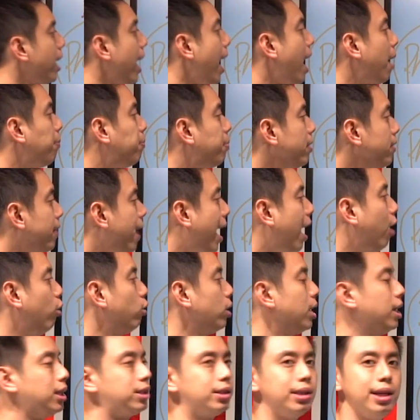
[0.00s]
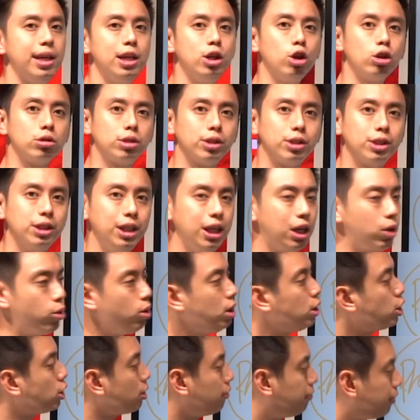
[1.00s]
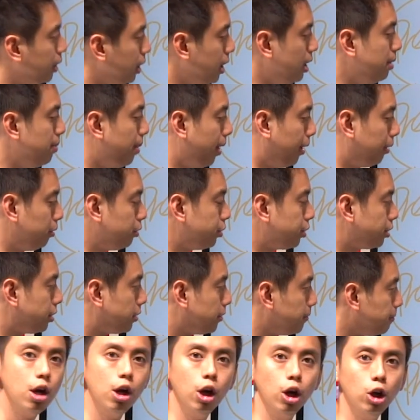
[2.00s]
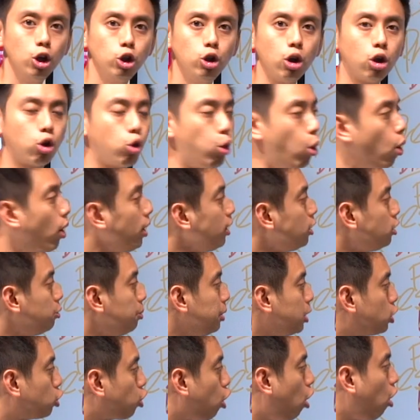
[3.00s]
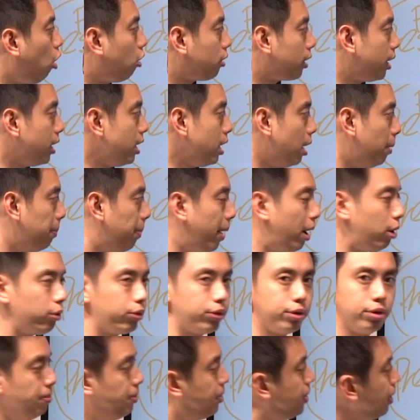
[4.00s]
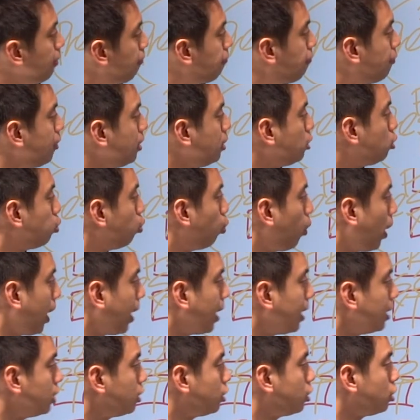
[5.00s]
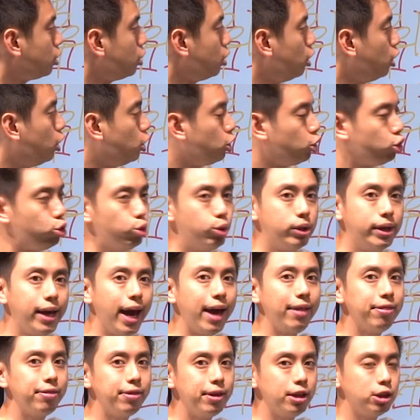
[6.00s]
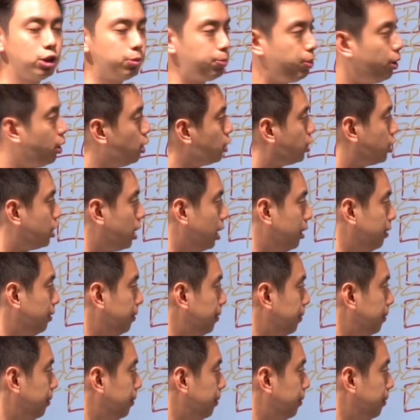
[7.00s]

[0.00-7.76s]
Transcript: happen now is in your sequence of emails, you're going to be talking about different ways to get this person